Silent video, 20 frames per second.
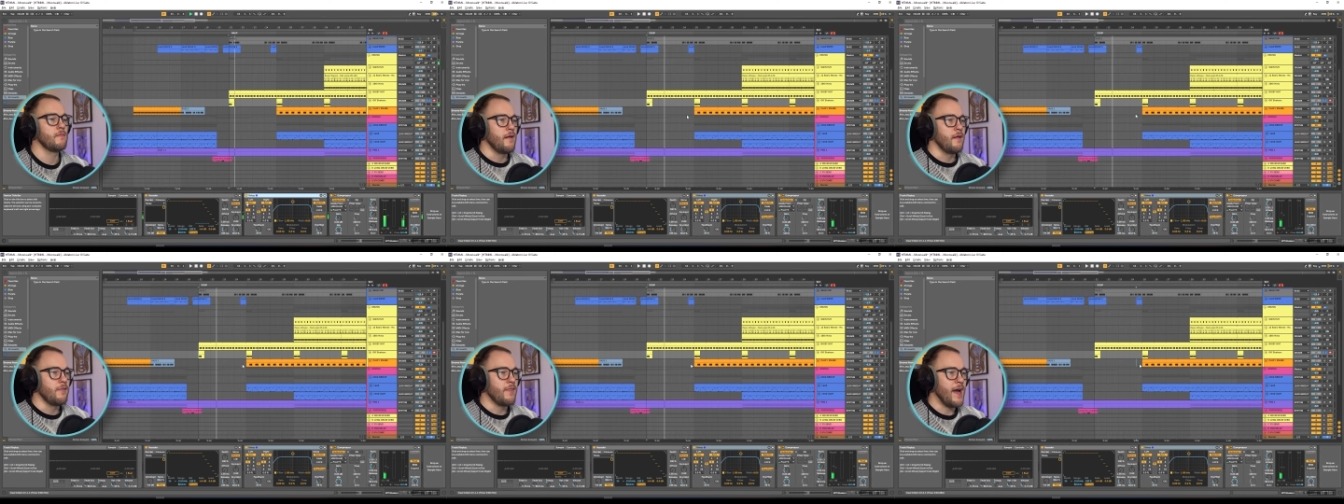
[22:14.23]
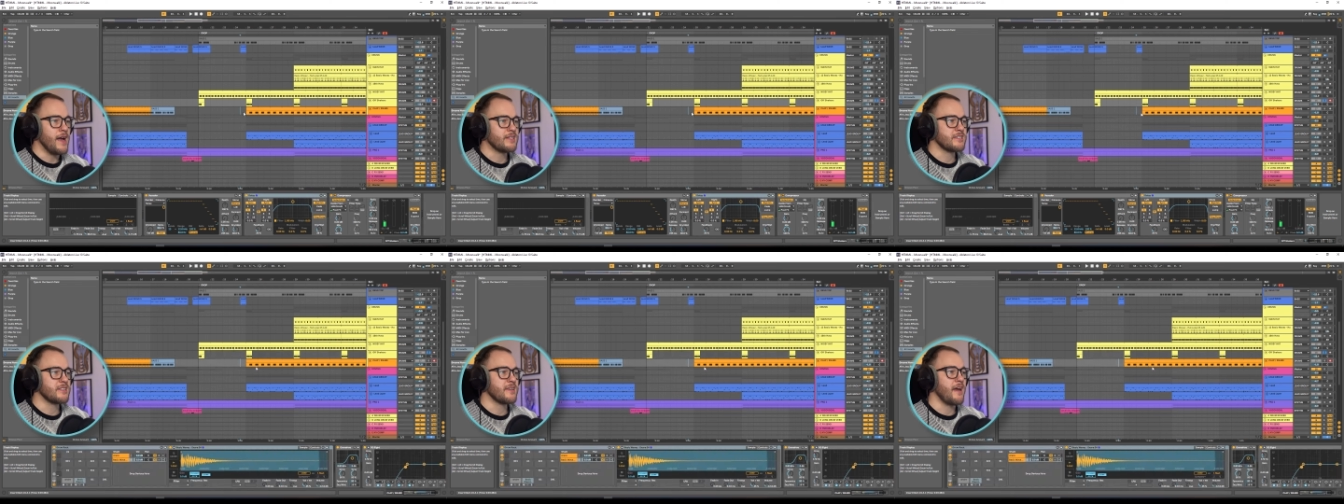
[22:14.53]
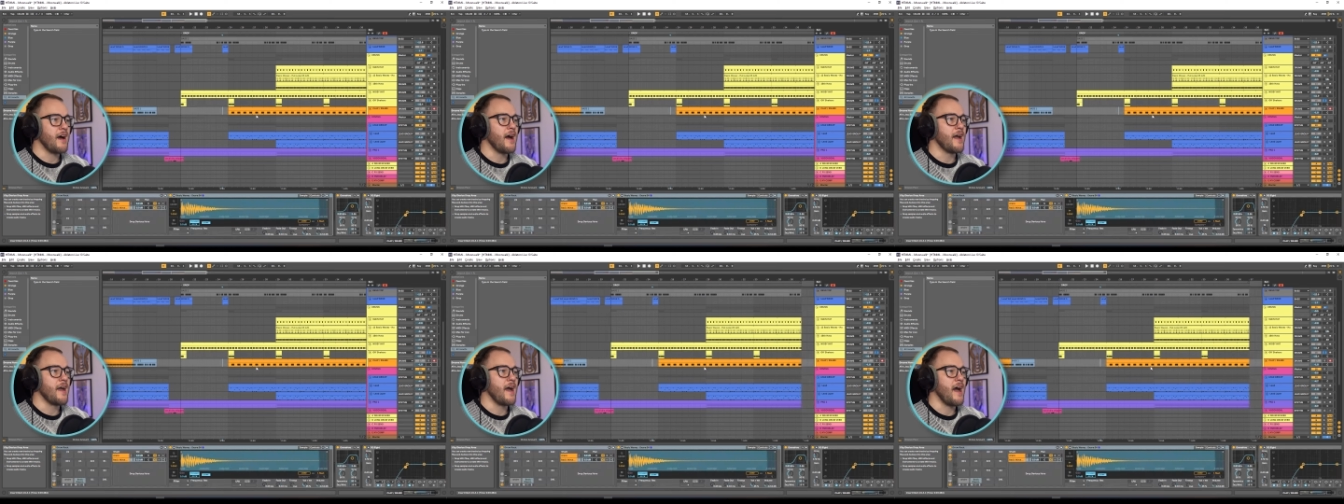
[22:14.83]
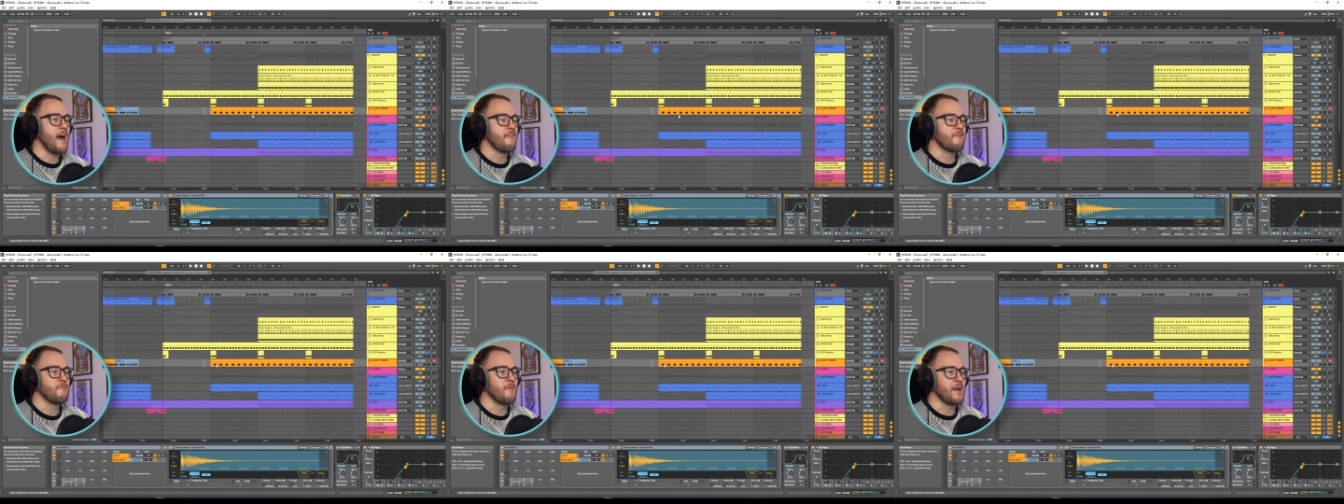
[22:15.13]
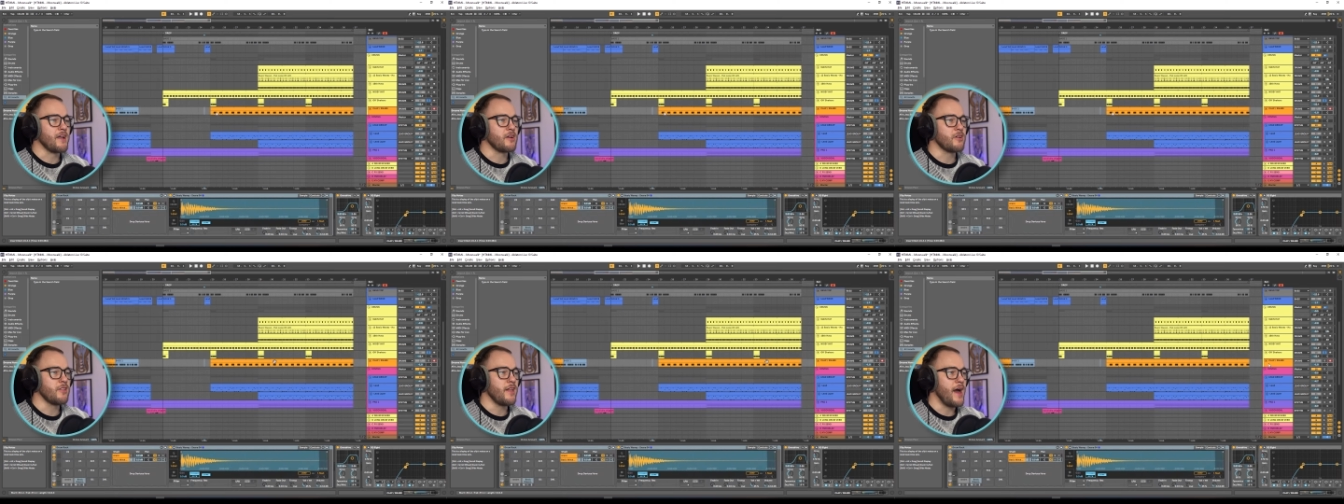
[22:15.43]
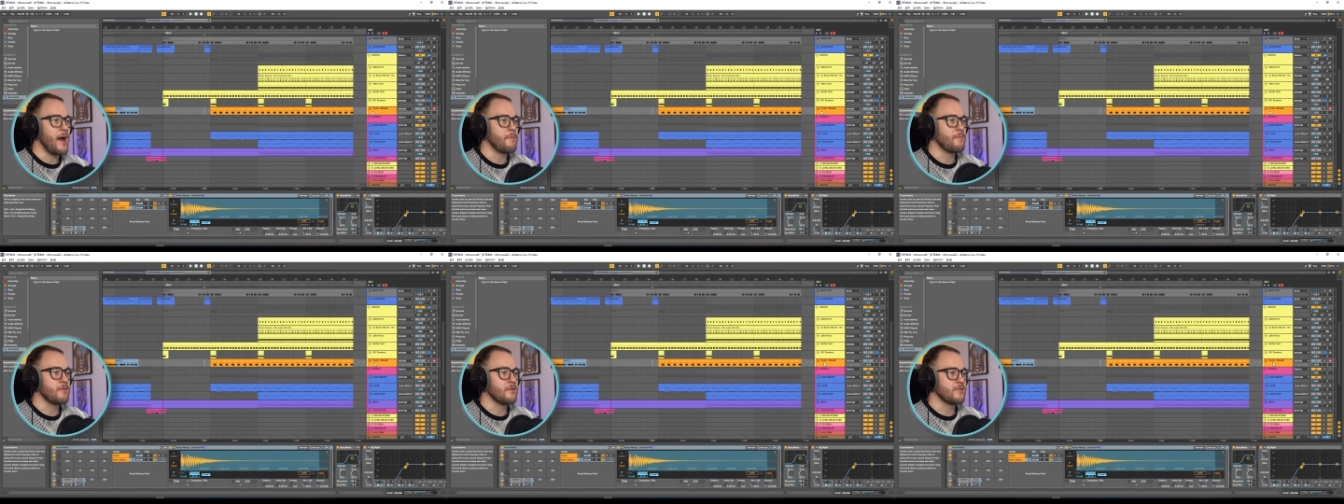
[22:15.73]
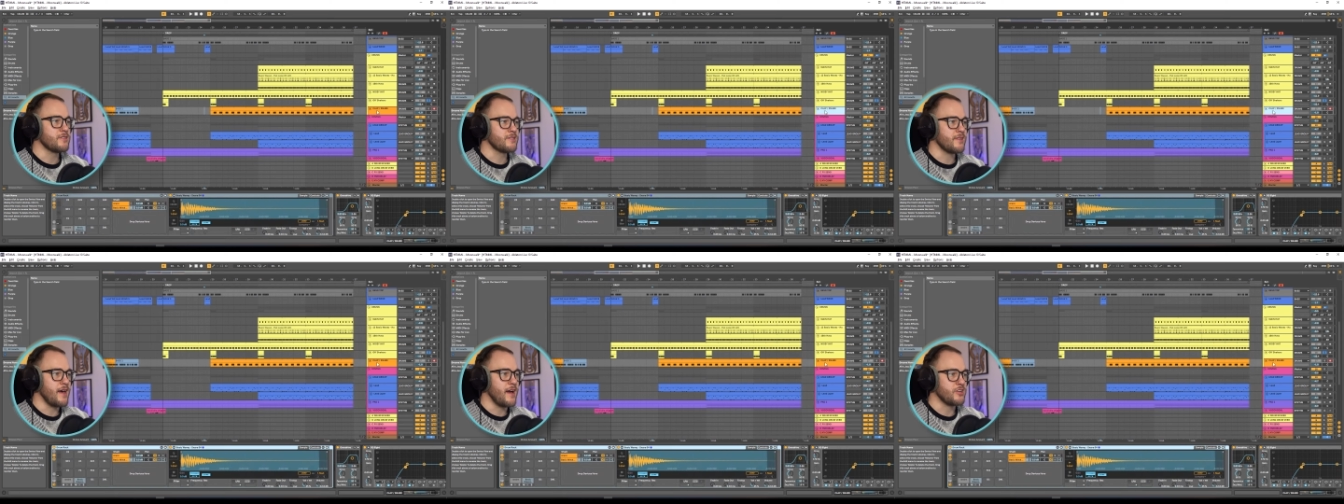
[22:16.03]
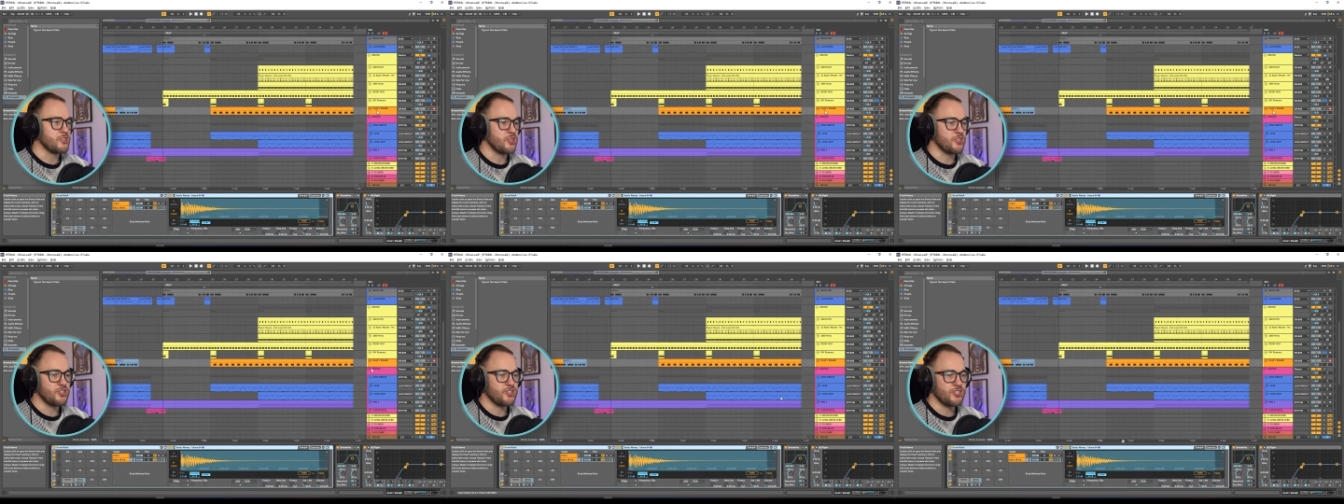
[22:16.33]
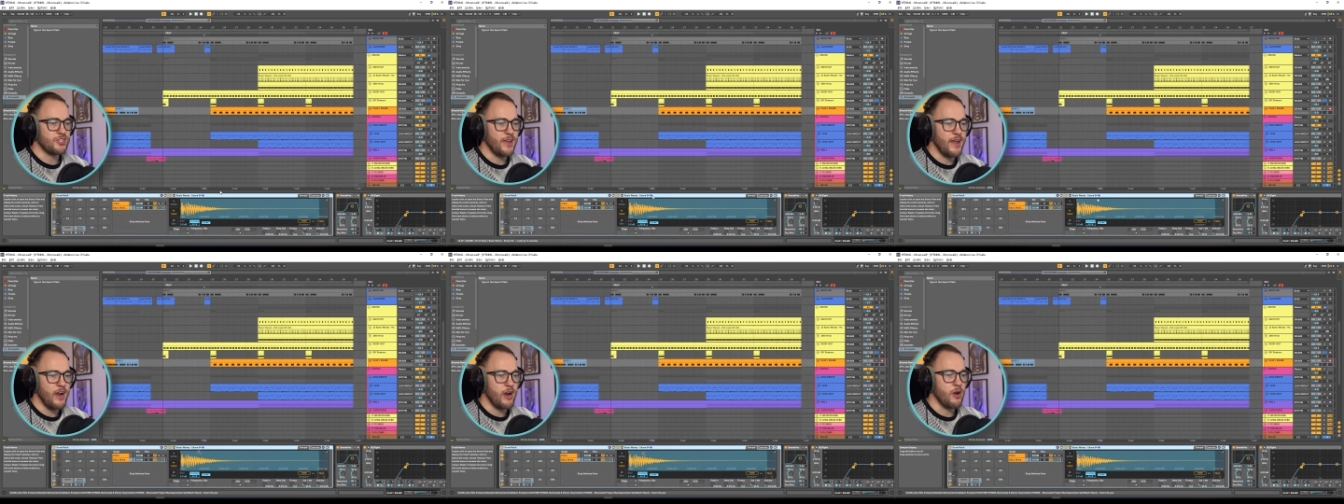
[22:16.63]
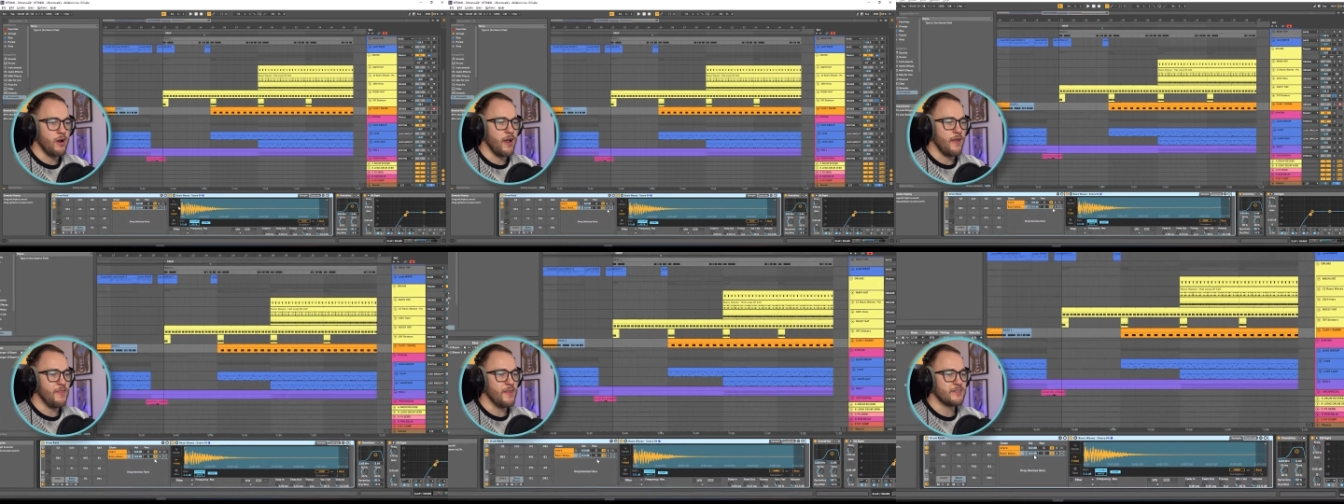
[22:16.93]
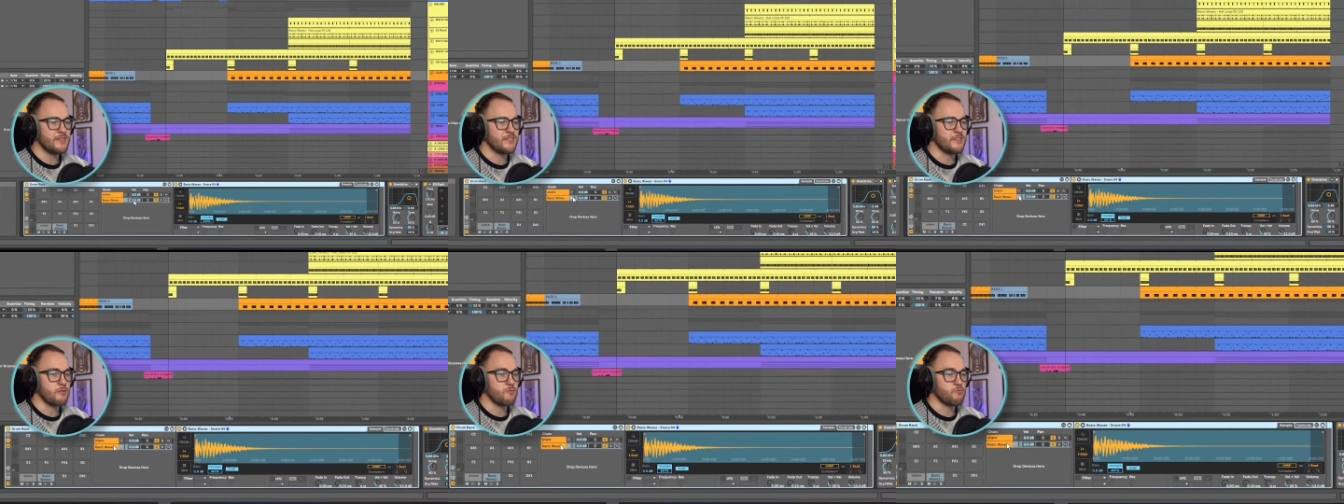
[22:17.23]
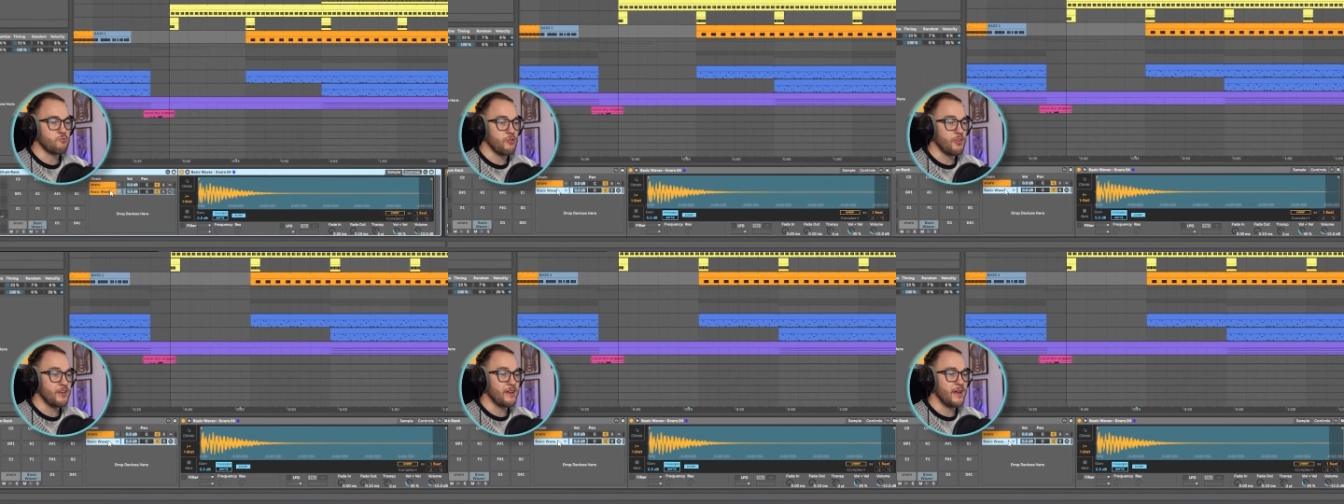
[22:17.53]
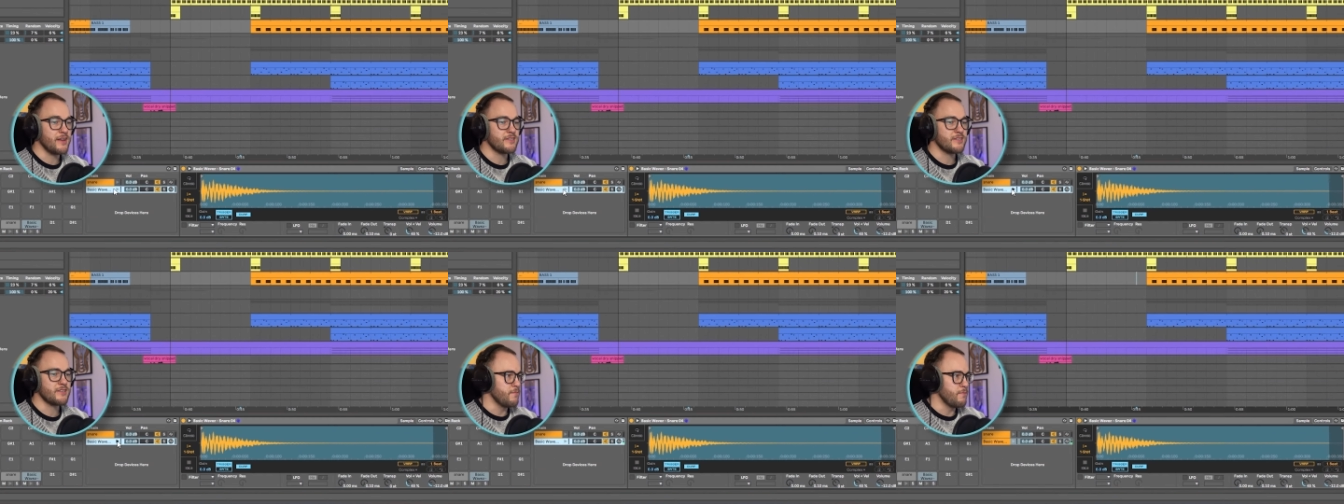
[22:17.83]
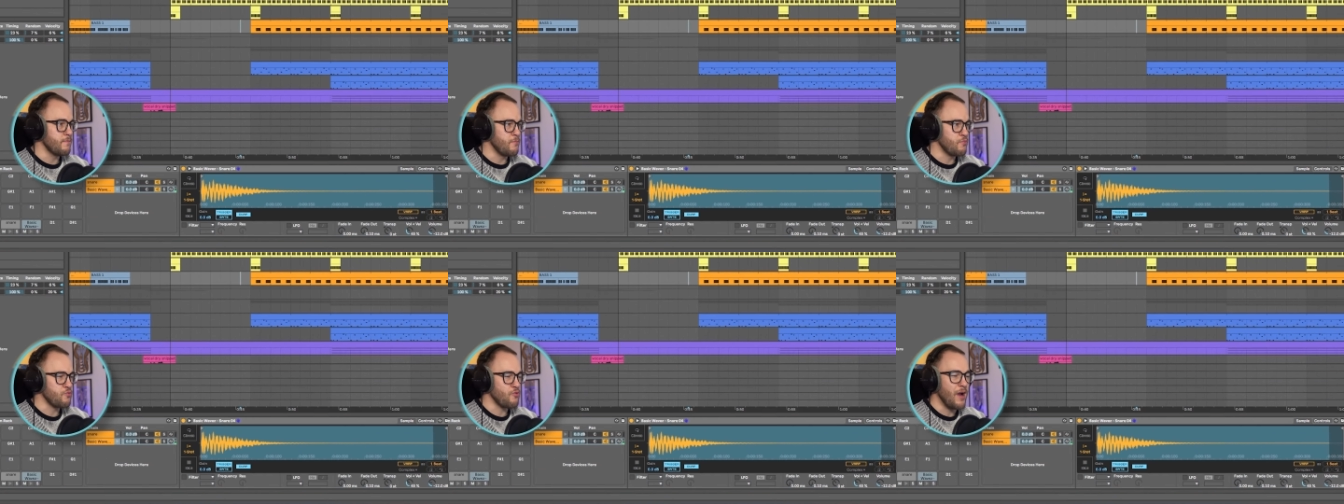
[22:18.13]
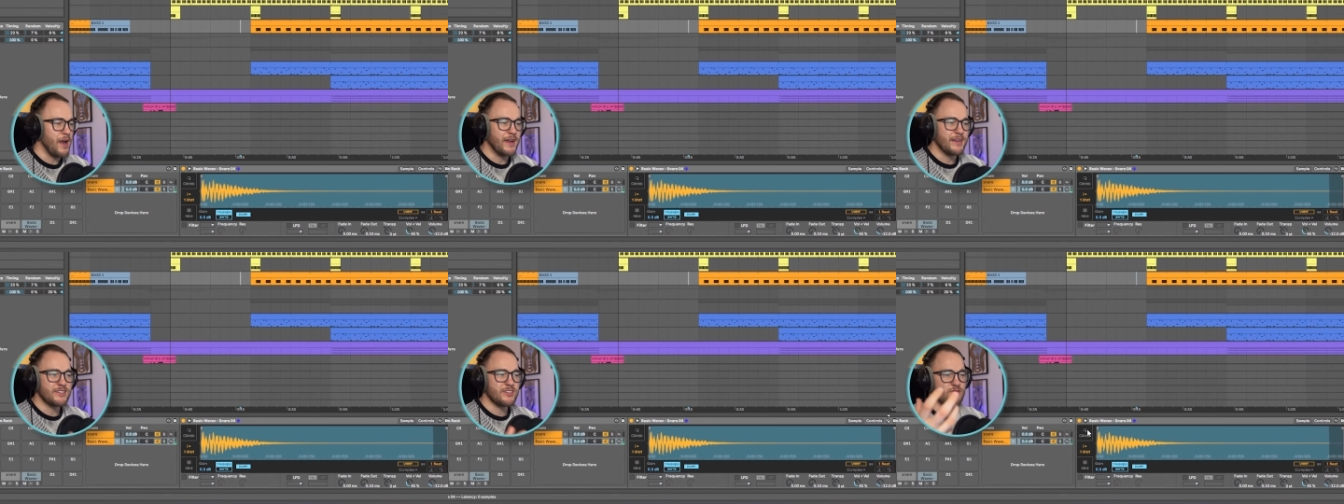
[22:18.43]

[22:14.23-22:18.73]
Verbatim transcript: Lastly, I have my clap slash snare, and this is a really nice, bright